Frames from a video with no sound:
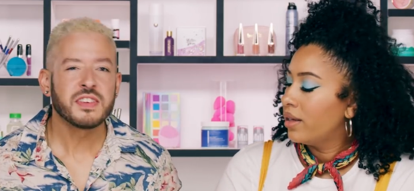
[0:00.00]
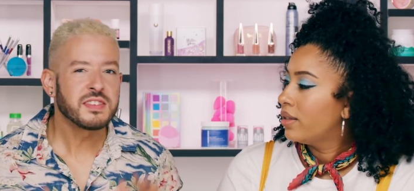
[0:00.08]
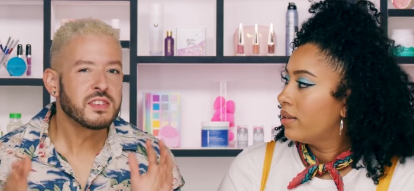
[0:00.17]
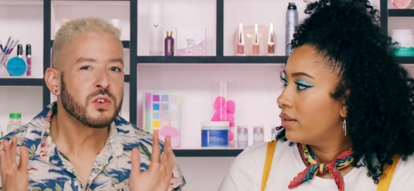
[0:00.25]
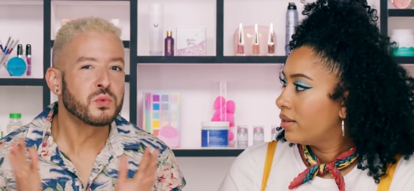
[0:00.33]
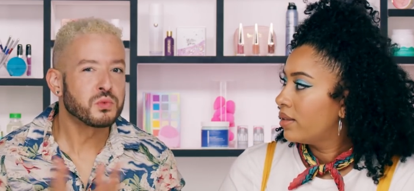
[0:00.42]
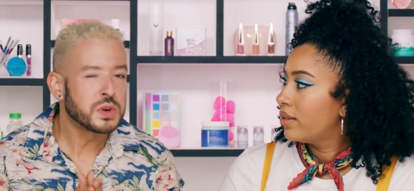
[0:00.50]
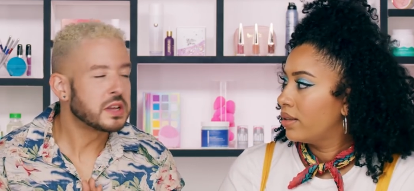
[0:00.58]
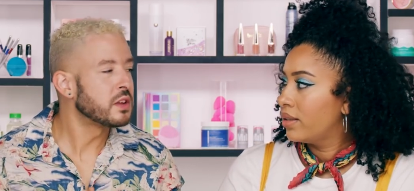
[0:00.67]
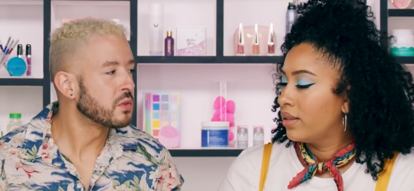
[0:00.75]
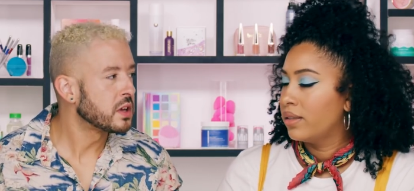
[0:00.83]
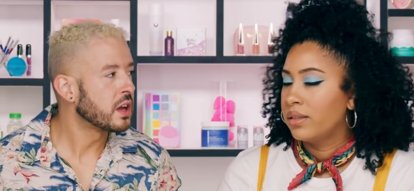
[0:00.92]
Speaker 1: this is a
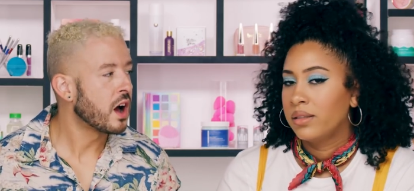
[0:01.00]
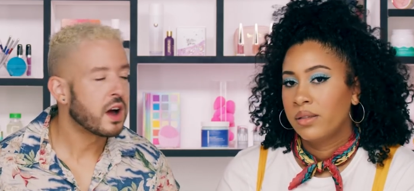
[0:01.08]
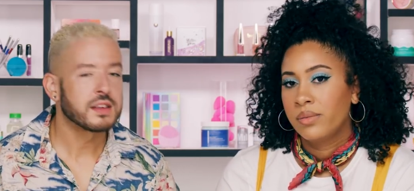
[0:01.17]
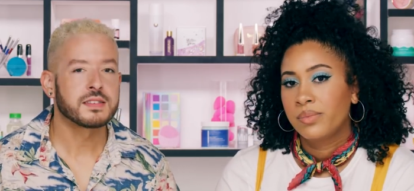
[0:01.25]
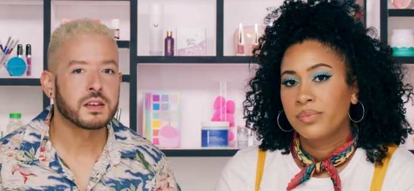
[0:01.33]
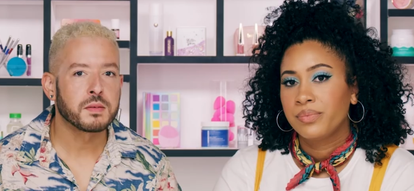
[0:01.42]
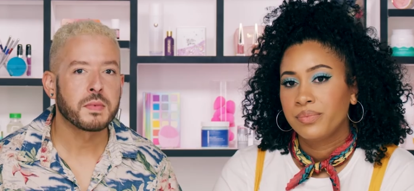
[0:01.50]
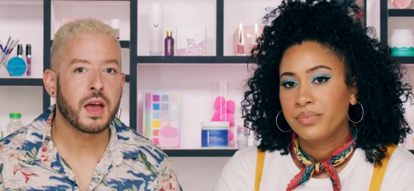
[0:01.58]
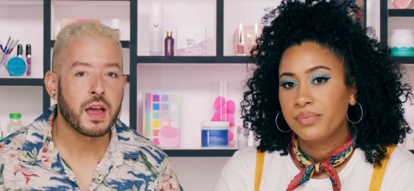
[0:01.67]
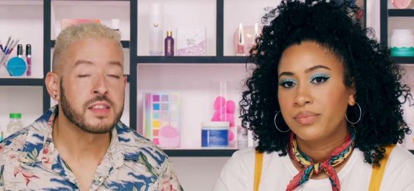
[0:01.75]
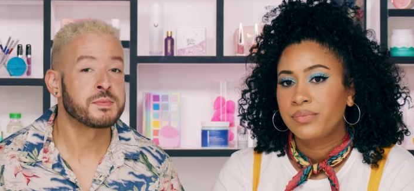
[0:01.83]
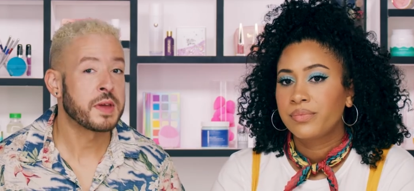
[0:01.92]
really, really
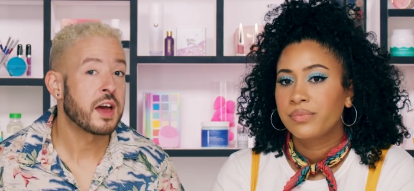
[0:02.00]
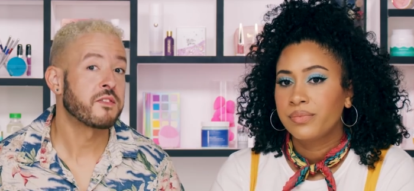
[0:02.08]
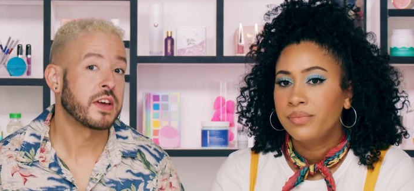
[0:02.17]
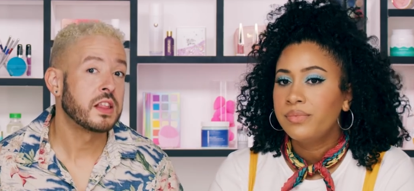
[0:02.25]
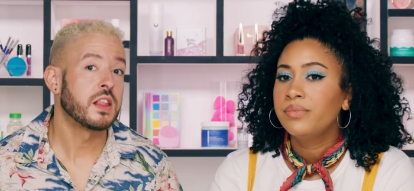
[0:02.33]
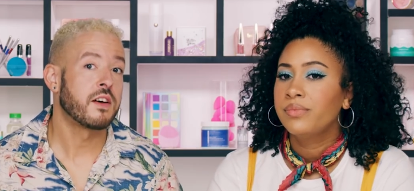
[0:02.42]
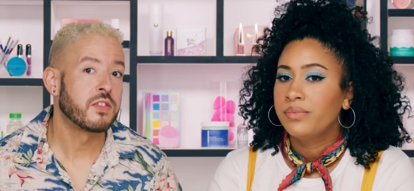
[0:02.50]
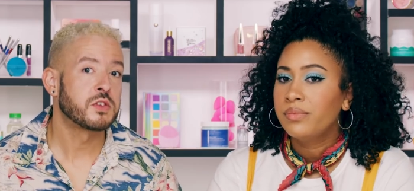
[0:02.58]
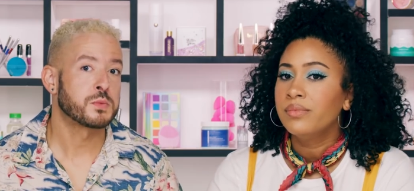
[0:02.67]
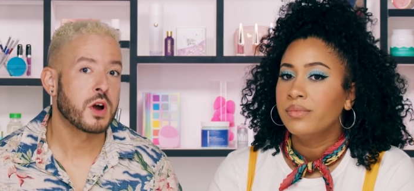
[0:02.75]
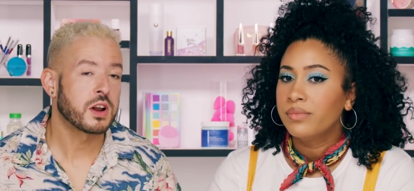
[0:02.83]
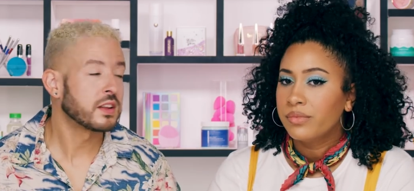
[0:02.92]
awesome SPF. I love
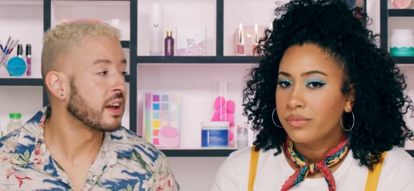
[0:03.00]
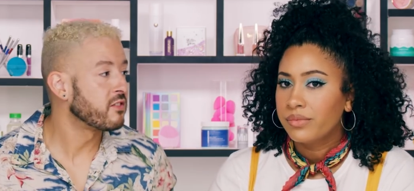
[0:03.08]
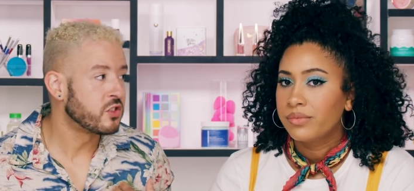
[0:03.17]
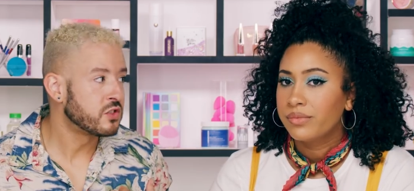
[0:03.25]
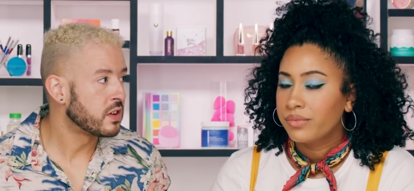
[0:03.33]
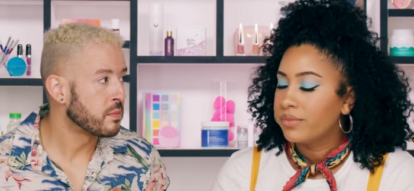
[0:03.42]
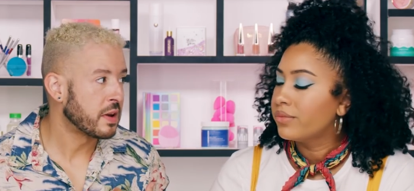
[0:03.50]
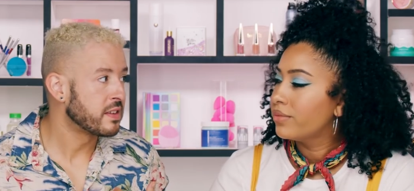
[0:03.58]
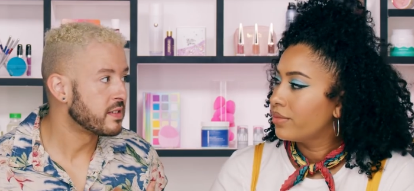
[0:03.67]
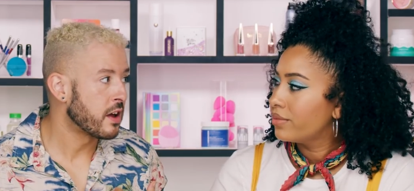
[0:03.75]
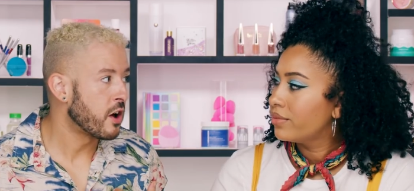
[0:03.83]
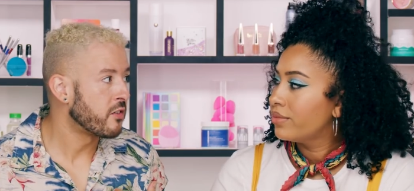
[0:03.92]
this product. I've used it
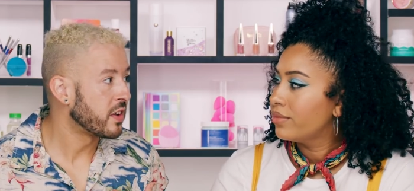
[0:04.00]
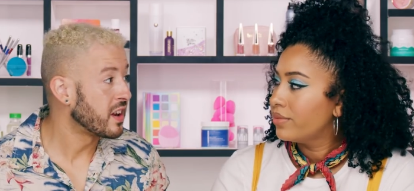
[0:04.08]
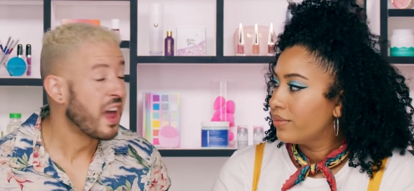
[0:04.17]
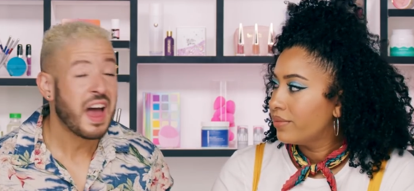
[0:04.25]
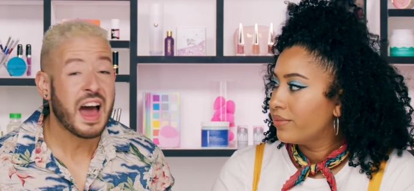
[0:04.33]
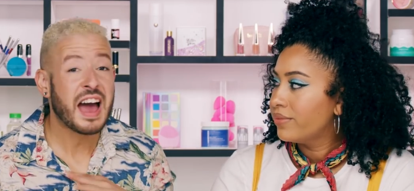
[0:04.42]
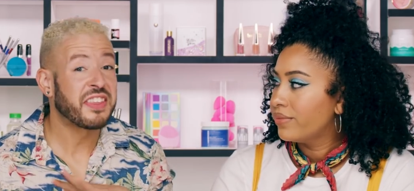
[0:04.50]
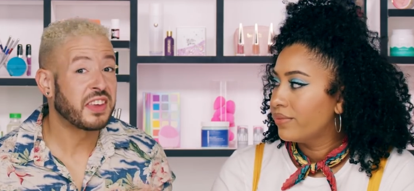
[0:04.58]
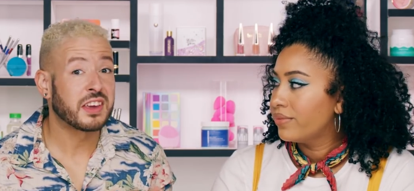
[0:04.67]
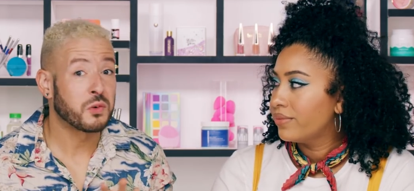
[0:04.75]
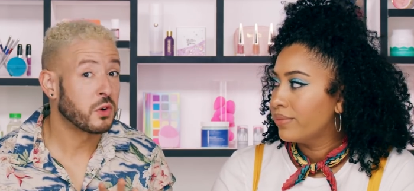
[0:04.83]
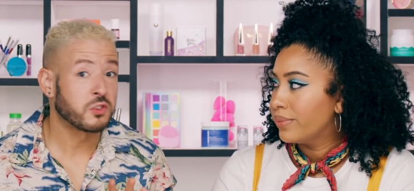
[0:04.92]
myself and I
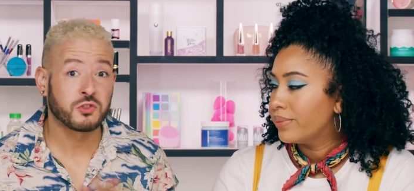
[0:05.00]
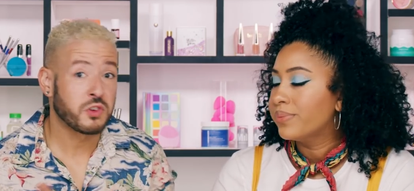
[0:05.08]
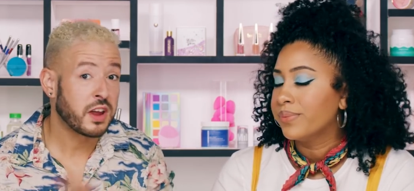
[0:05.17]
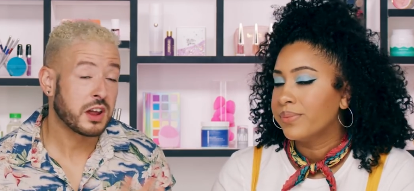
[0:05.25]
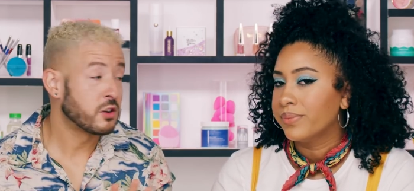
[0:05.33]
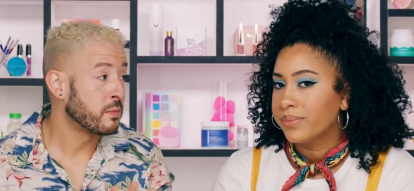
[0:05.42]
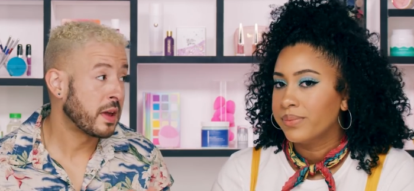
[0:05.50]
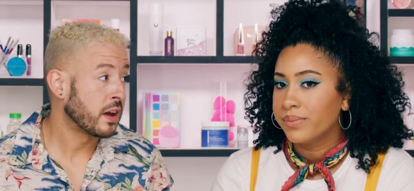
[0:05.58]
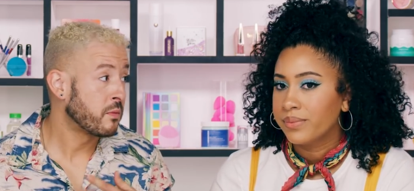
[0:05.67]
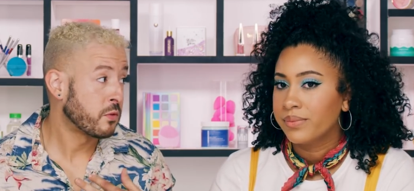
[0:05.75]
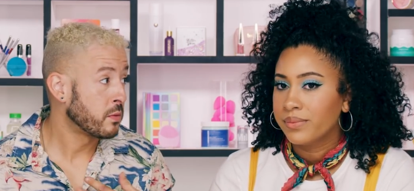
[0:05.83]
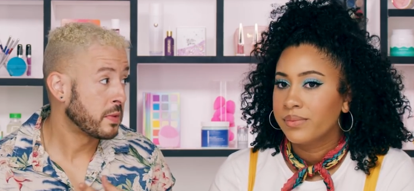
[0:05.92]
think it works great under
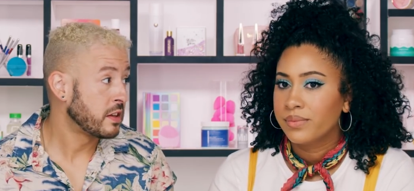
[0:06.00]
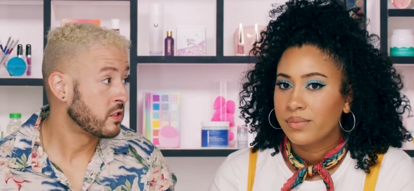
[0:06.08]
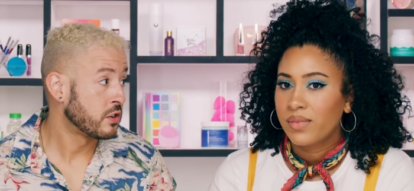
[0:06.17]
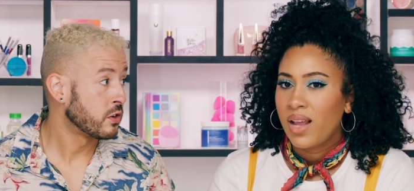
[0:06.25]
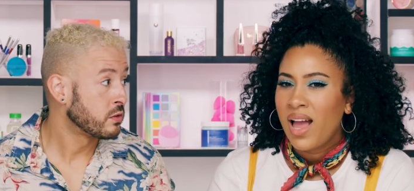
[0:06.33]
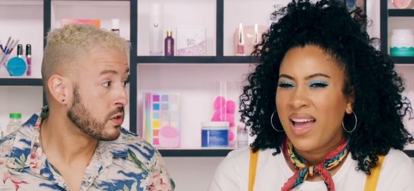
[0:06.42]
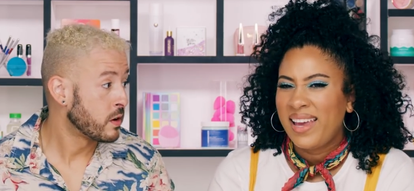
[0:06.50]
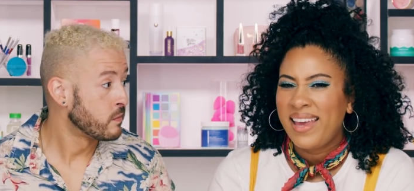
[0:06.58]
makeup for me too. So. I